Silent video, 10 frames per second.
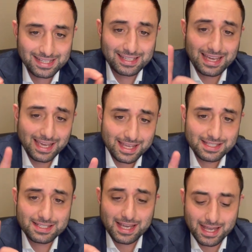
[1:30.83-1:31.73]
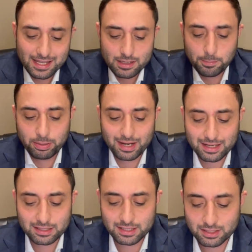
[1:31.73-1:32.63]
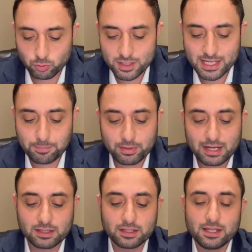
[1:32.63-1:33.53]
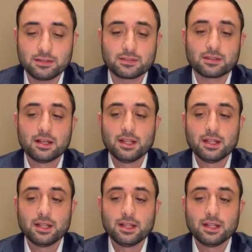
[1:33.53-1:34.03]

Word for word: gains a praklit. What's a praklit?